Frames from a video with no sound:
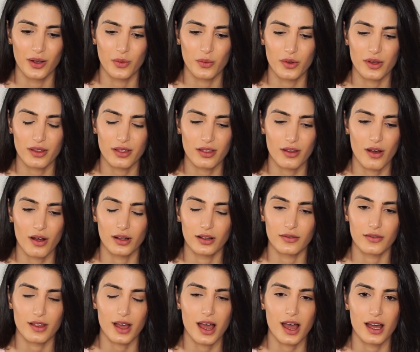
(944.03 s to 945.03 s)
With
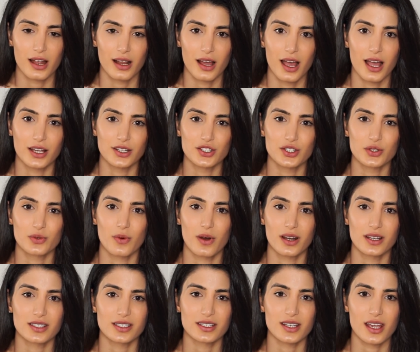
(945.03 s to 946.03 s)
all of that, I just
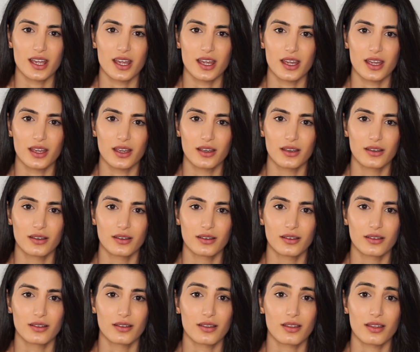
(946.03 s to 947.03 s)
want to say
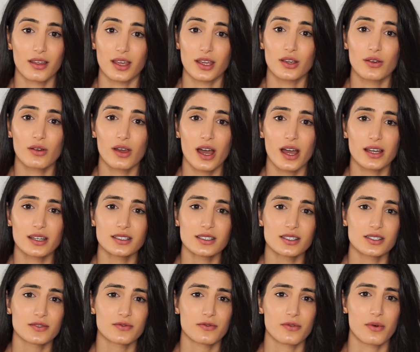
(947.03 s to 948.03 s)
thank you
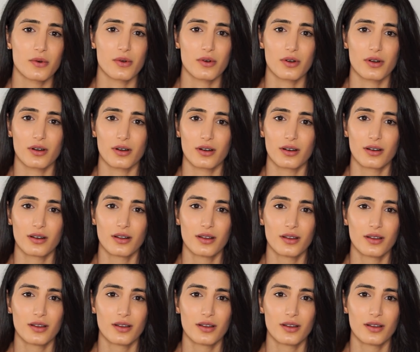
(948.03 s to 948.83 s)
guys for